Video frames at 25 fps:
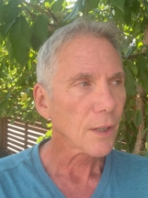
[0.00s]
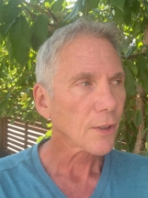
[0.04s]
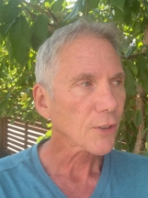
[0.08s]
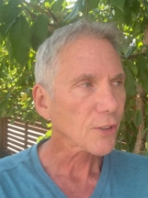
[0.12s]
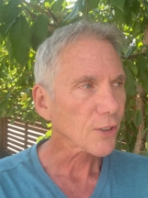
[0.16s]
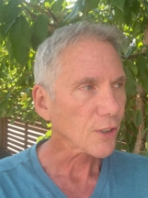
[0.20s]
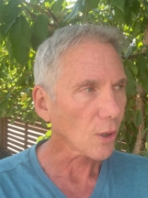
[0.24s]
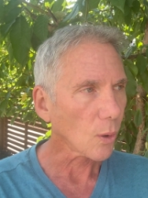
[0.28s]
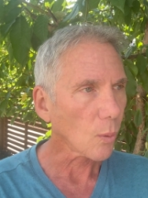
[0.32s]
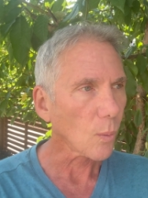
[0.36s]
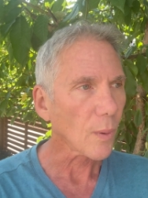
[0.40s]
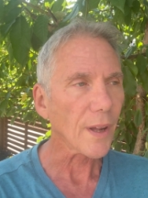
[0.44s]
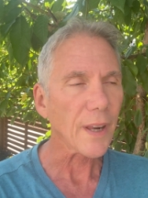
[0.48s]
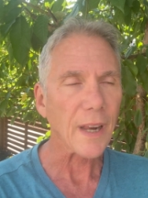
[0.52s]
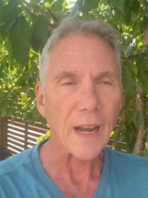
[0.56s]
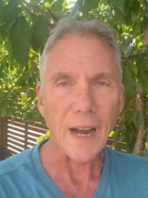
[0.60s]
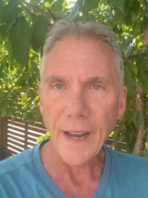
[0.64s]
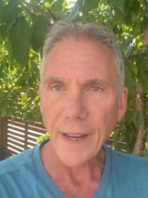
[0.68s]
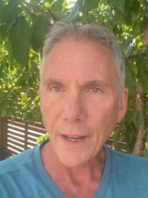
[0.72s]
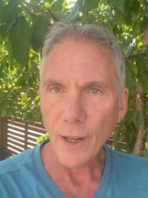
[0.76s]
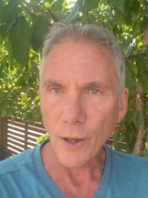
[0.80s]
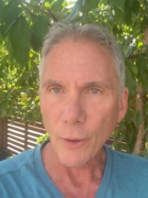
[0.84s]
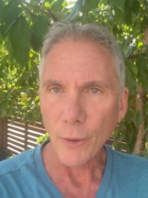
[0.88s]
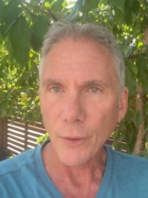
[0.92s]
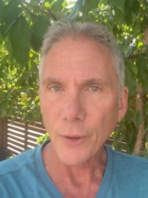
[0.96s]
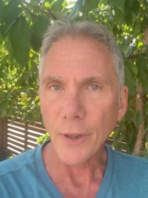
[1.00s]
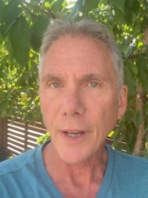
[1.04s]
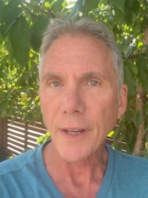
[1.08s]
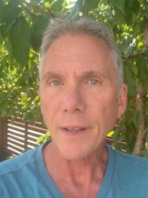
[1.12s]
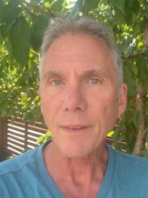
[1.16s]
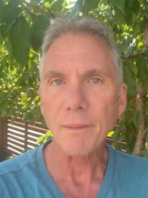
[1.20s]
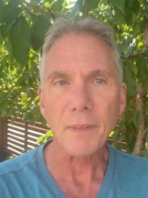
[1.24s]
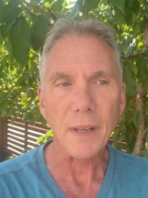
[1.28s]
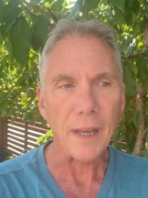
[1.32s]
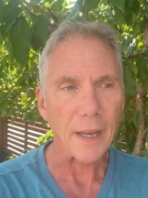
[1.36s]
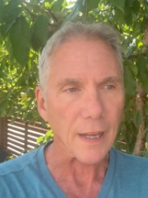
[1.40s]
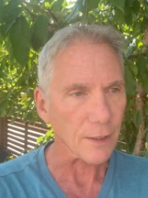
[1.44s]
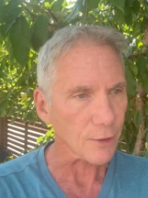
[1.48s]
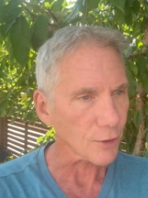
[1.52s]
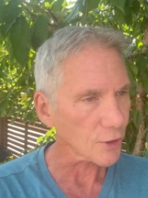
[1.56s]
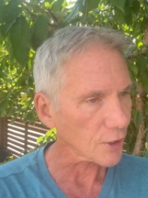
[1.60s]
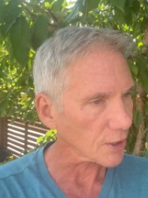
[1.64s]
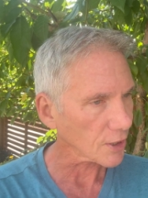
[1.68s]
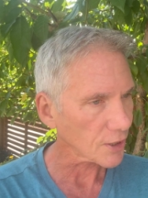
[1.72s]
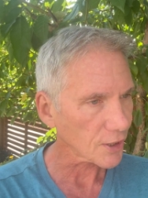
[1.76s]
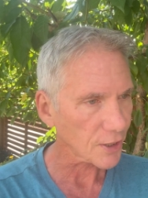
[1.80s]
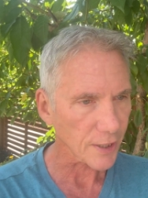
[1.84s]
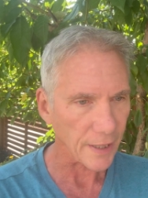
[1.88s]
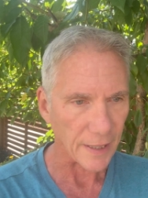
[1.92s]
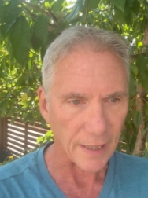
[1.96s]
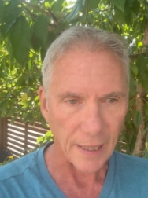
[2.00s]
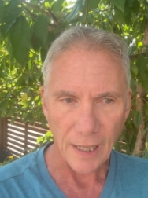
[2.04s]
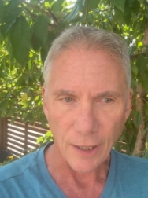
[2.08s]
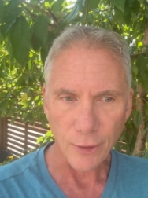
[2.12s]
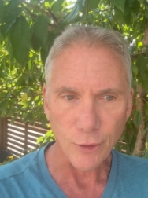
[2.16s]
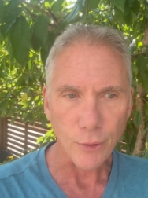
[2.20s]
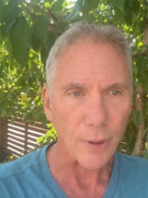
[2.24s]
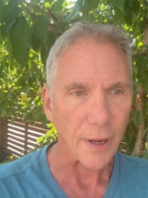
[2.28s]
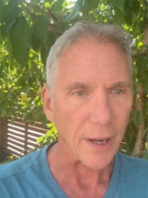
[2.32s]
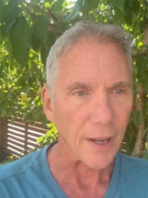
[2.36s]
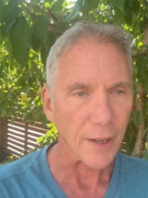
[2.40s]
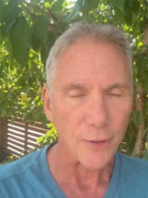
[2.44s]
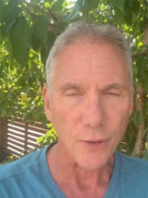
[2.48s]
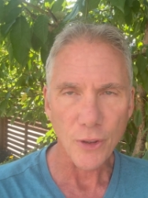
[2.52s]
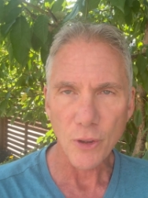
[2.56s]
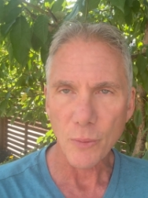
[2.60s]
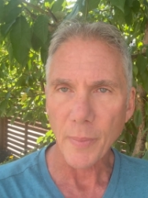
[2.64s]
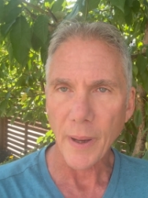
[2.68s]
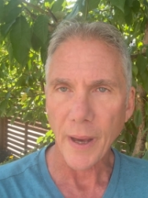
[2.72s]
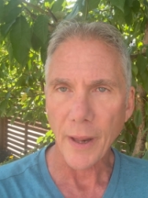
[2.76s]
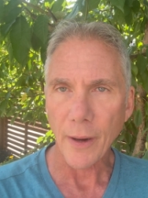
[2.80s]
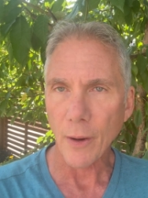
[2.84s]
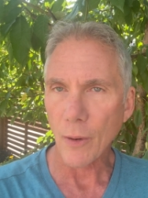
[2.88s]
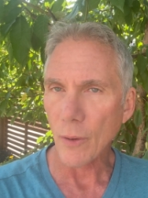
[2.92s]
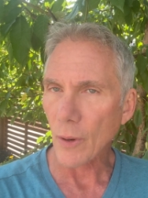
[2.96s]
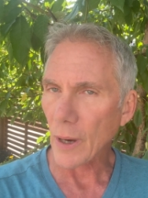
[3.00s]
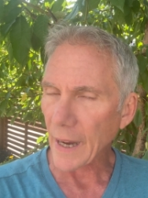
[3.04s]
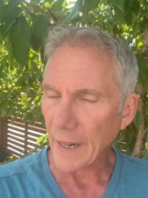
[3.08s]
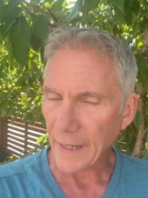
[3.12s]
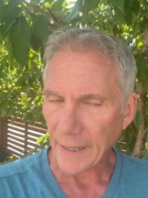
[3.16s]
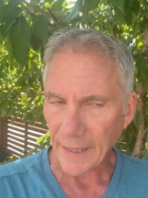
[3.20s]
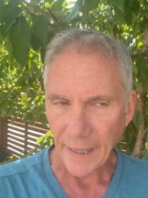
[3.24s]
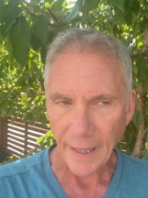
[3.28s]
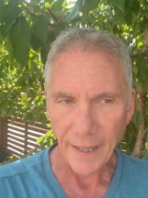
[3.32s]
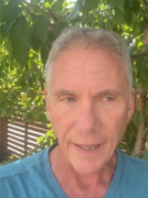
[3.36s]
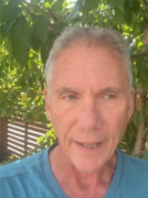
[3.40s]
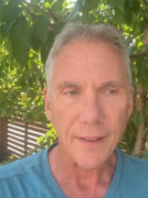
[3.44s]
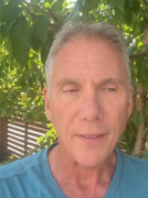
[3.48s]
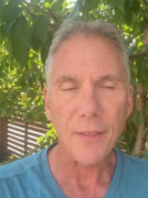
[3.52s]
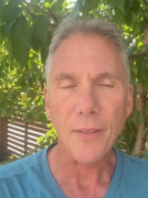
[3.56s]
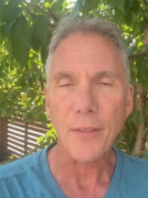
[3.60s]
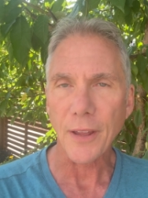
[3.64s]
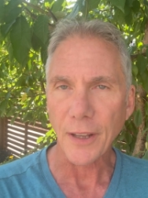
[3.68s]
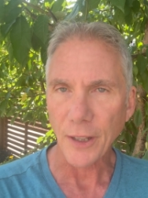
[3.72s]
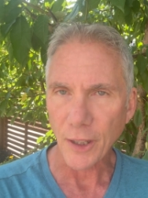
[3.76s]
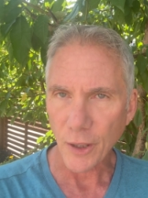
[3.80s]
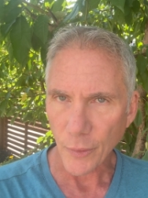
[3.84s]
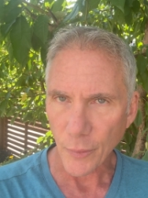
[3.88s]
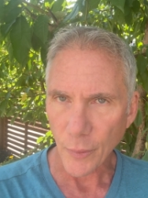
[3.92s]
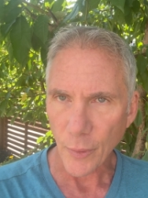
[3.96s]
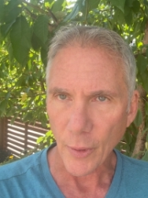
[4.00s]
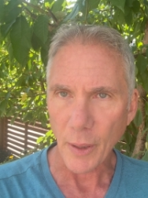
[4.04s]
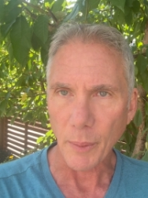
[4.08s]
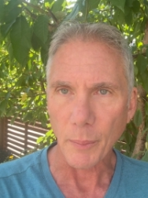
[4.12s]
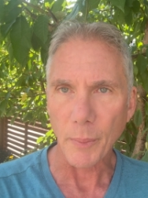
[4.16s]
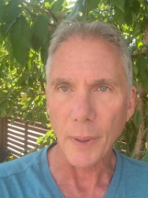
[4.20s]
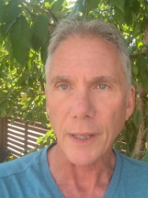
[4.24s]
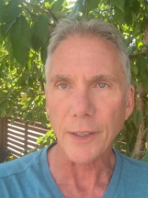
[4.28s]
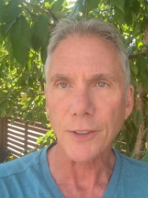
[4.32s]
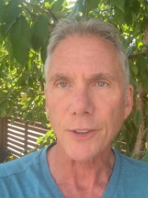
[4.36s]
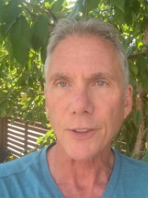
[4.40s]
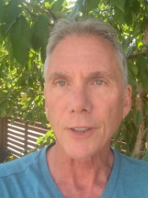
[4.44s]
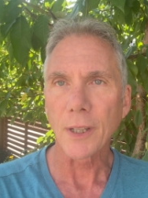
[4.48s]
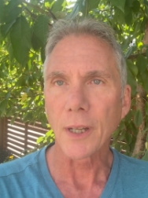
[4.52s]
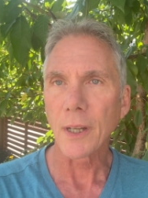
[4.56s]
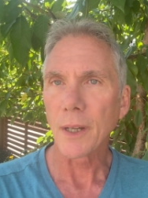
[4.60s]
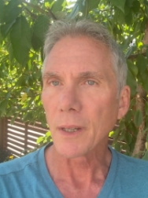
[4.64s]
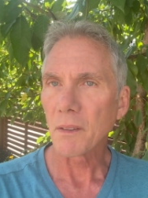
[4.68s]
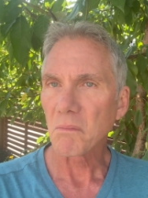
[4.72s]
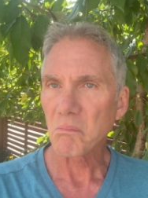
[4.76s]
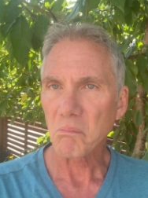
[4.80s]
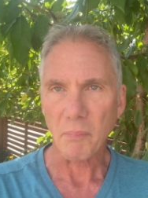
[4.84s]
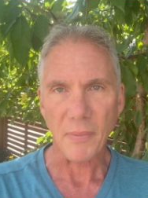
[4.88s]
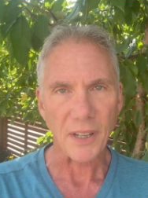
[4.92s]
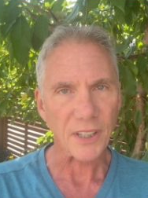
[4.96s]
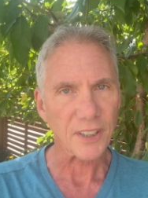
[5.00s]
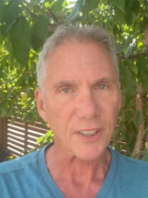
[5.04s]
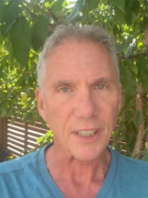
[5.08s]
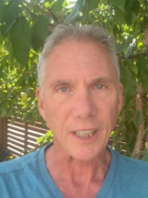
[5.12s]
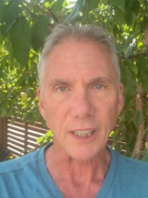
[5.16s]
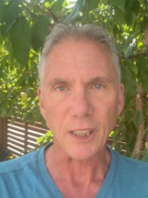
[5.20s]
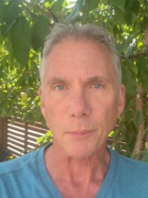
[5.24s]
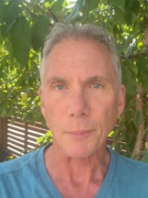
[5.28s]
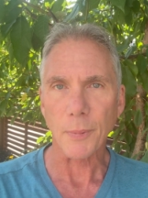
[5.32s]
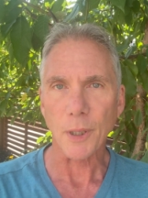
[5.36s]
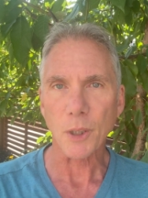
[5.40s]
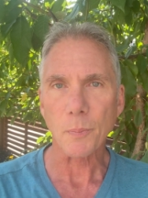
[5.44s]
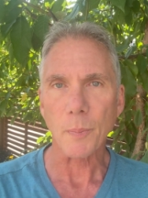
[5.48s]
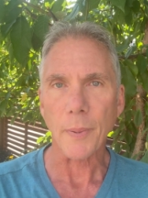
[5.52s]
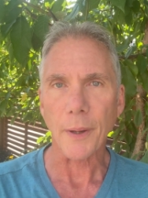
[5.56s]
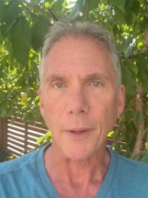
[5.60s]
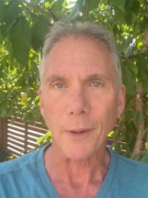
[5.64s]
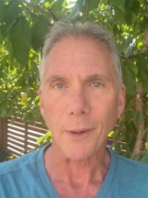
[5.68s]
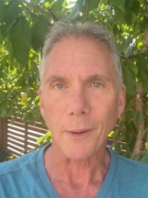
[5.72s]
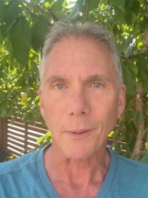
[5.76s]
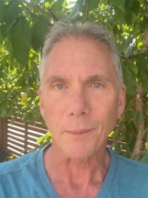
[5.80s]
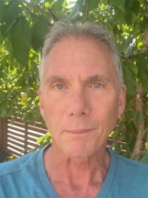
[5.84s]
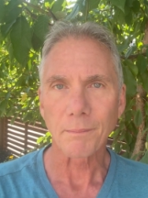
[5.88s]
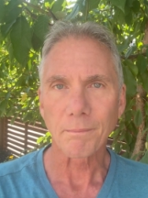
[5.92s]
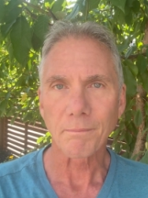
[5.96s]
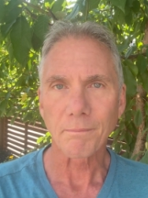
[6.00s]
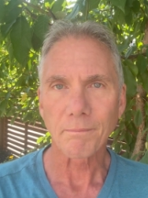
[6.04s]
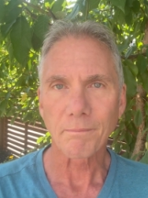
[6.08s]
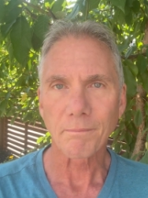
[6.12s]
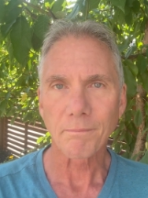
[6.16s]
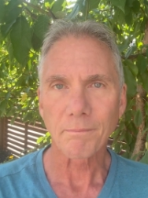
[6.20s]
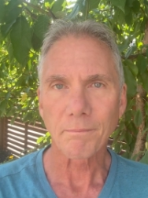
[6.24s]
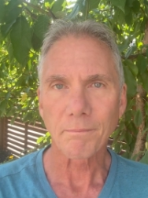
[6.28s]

So when I own it and just say, I'll try and do better, I get it. Thank you very much. Makes things much better.